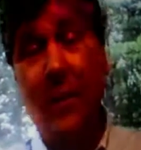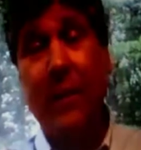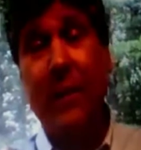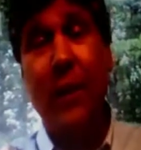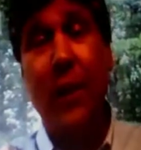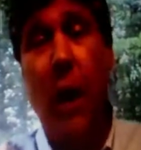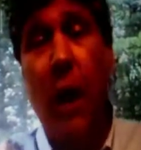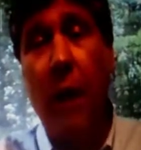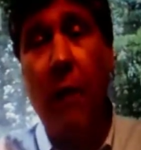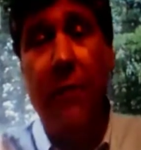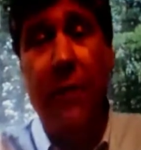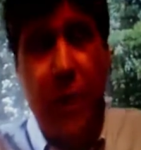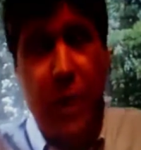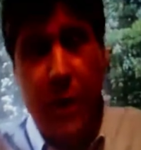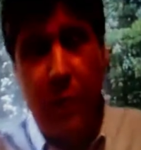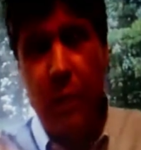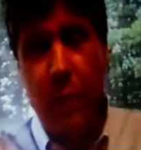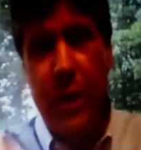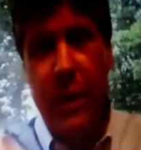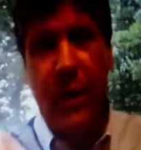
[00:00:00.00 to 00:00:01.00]
fact, at the
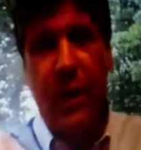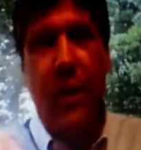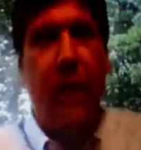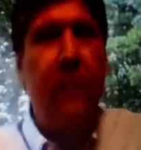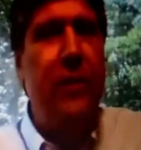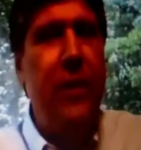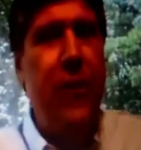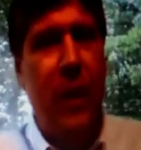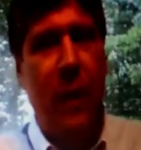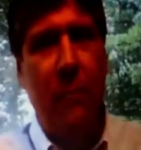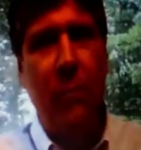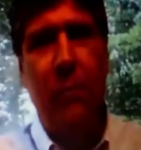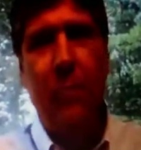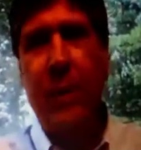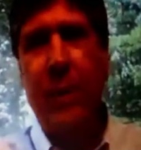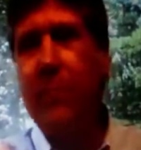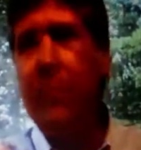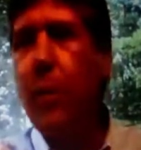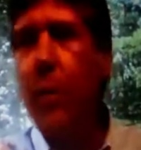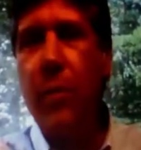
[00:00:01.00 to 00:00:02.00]
coffee shop, we had a
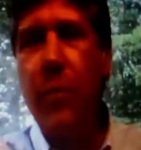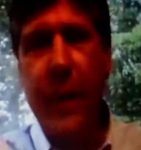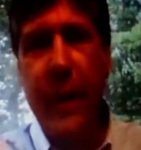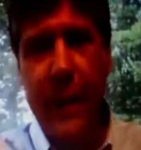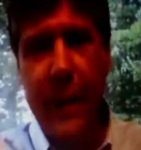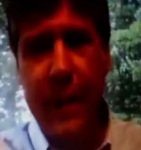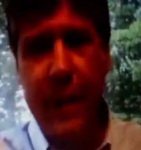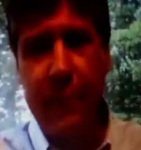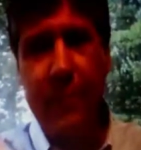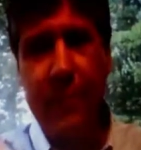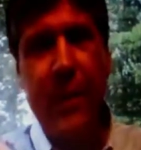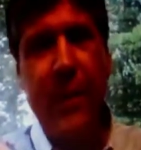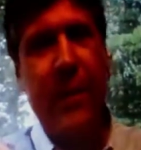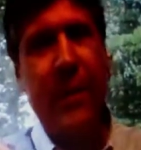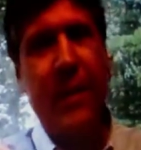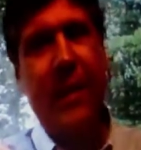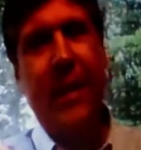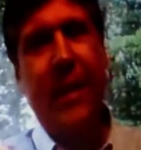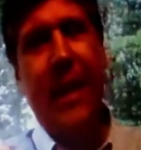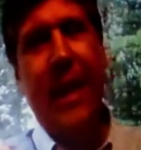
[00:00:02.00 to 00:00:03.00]
coffee shop premiere in
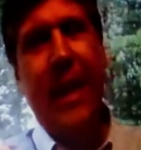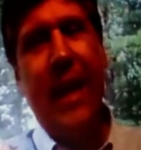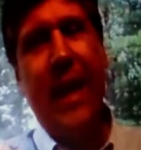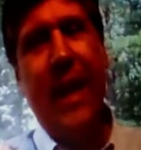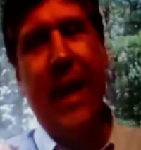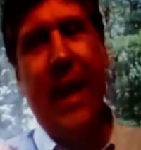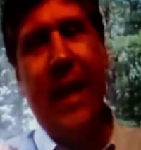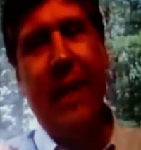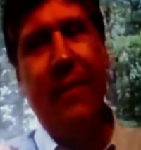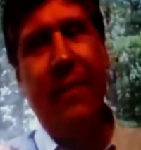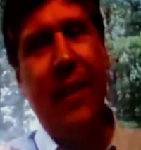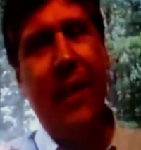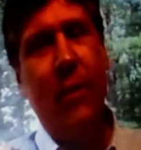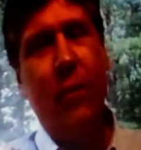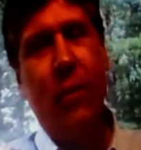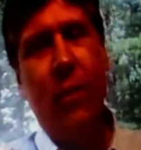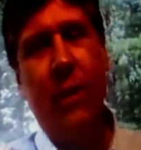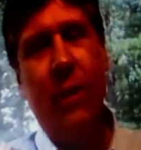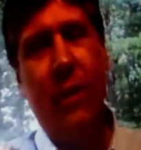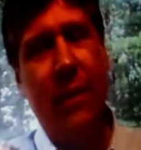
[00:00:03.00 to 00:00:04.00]
Birmingham,
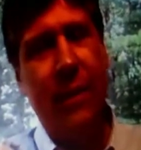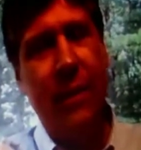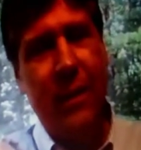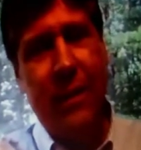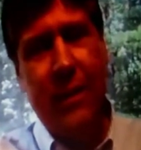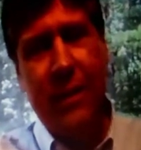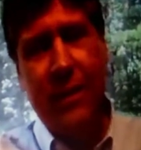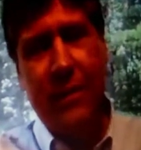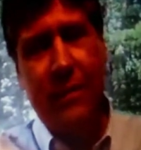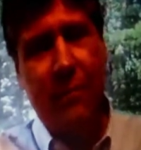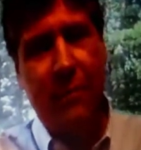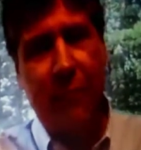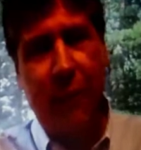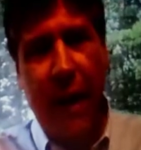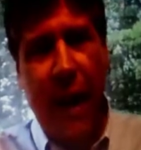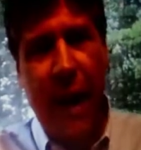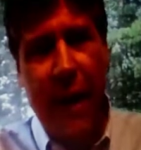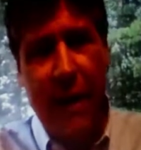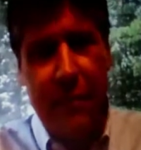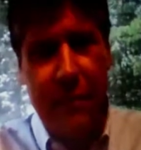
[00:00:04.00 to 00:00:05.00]
and there were
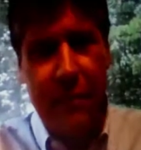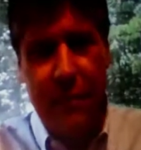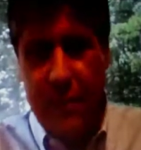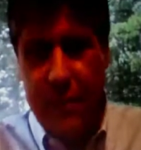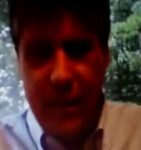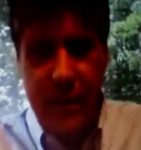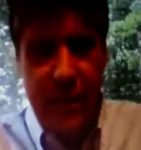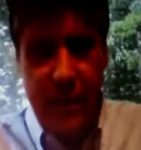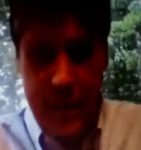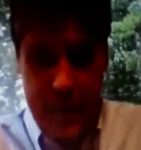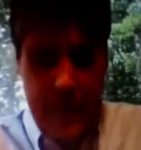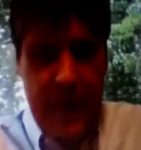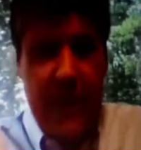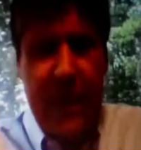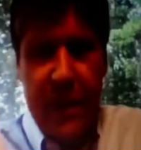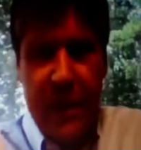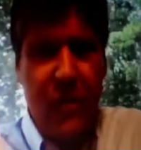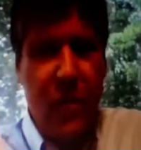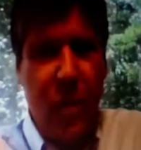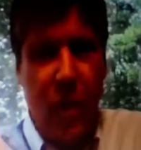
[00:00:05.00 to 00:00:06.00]
5
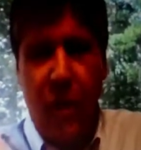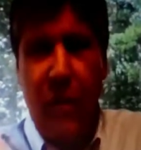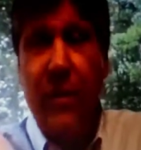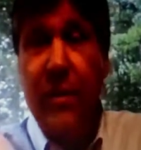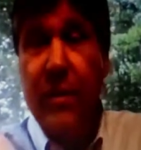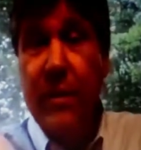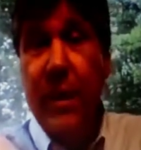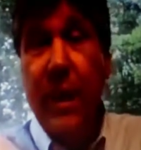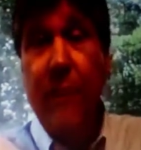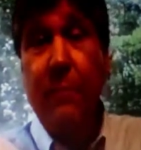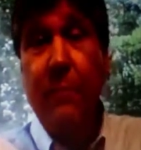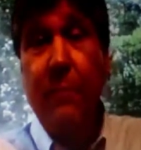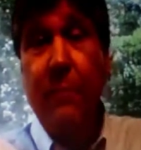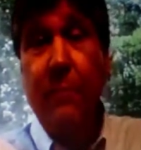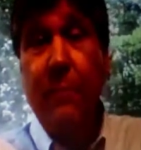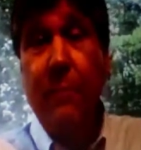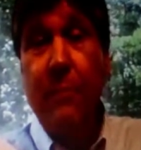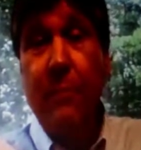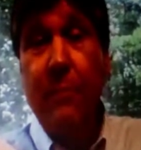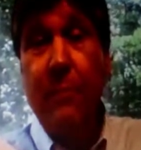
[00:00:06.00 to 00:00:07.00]
kids, all in the same
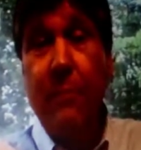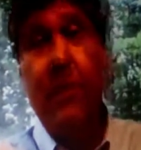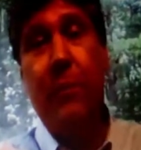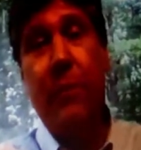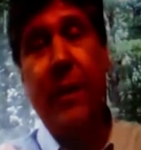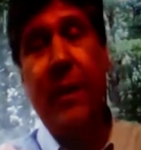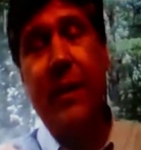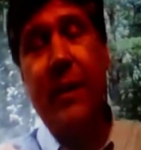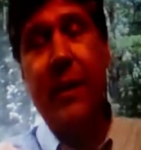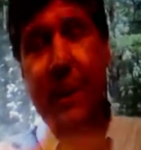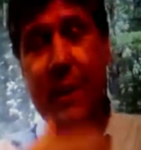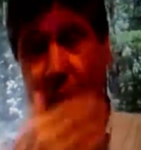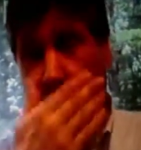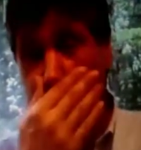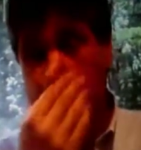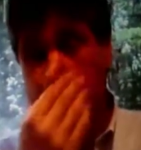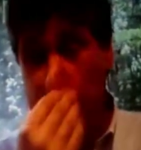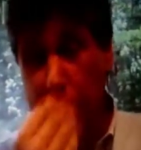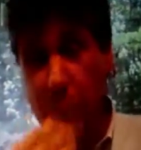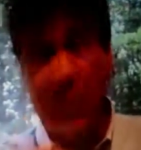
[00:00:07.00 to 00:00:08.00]
family, who
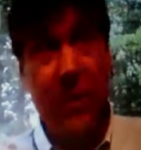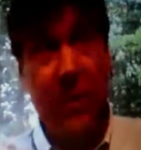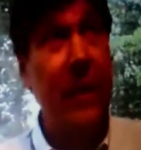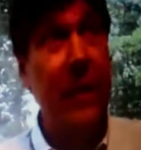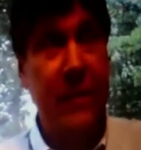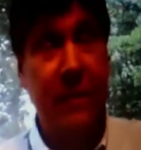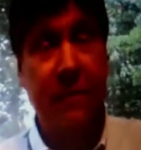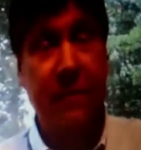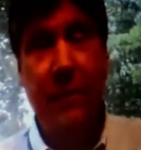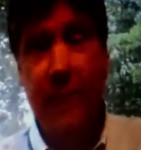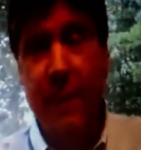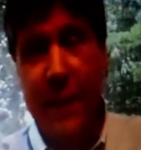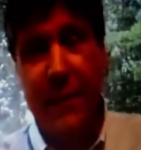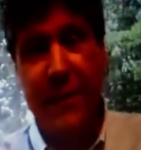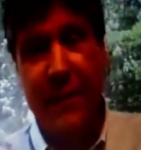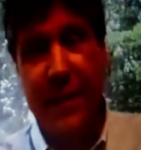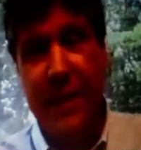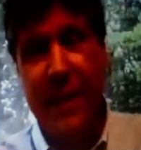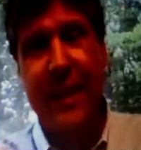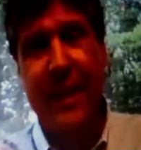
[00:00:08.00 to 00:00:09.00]
came, 6 of them
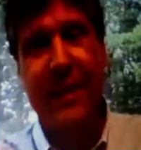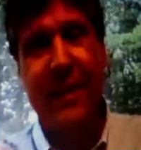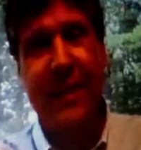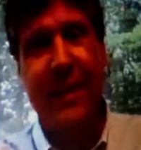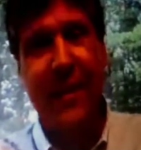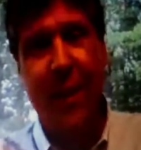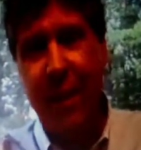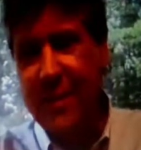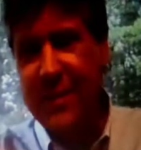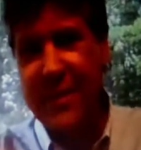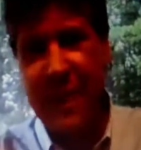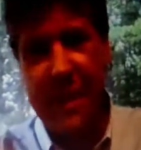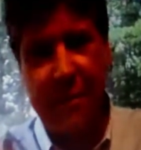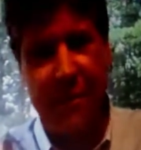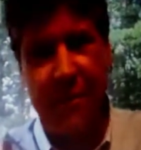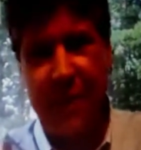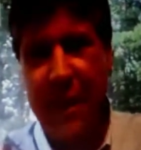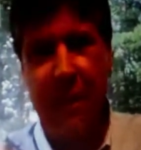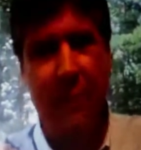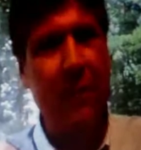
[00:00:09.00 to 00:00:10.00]
actually, kids all in the
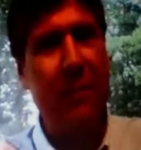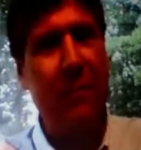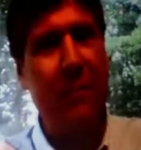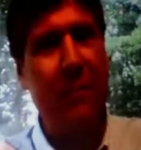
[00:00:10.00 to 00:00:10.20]
same family